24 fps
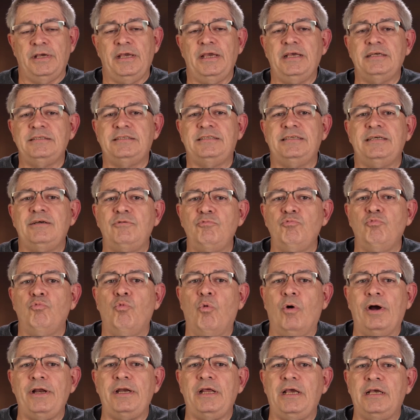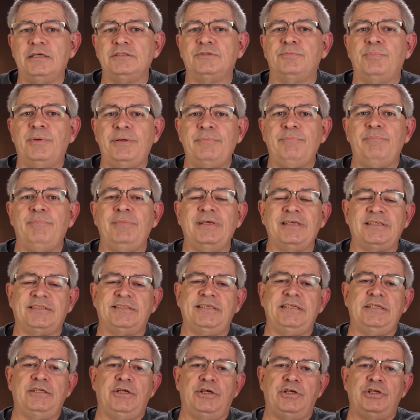Is it what has been
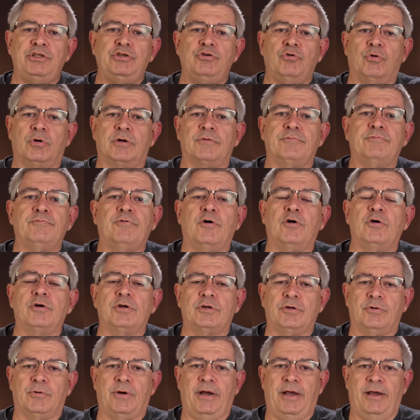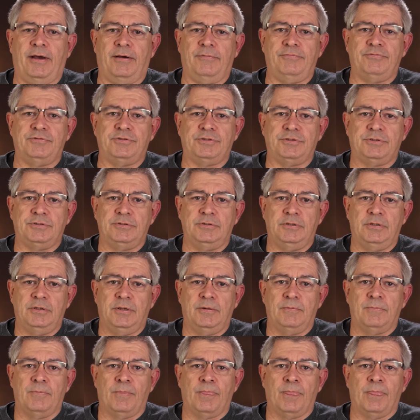missing in your photographs
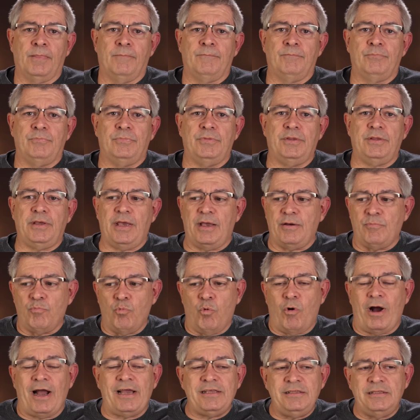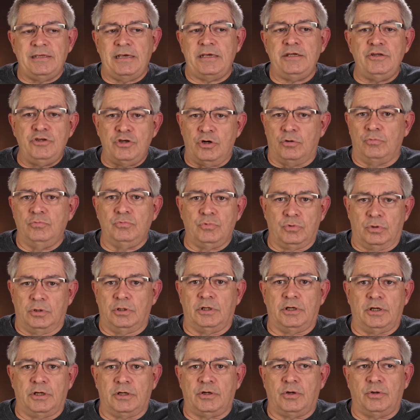and why they don't
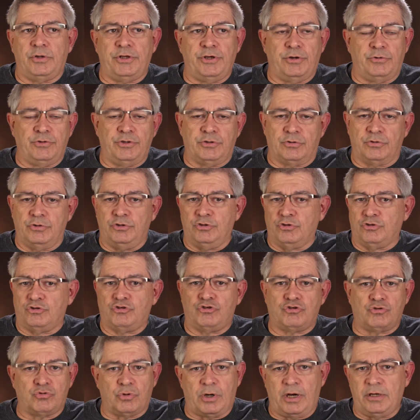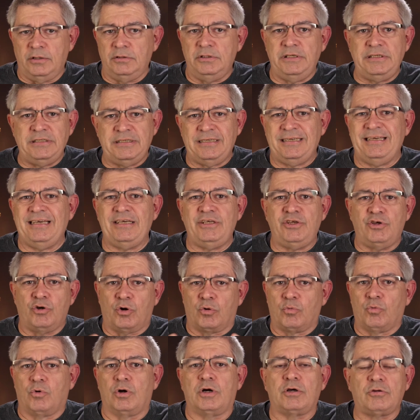look, you're struggling to get
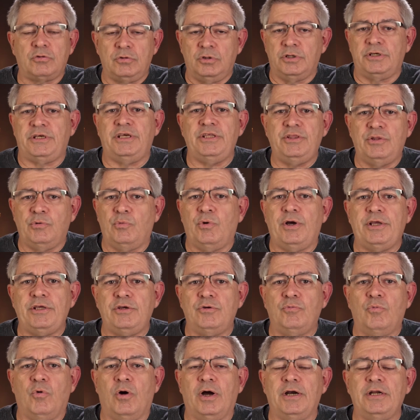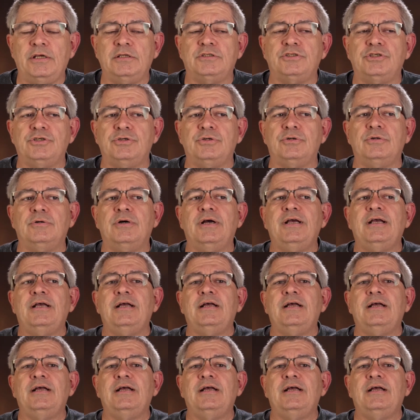your work looking the way you want it to,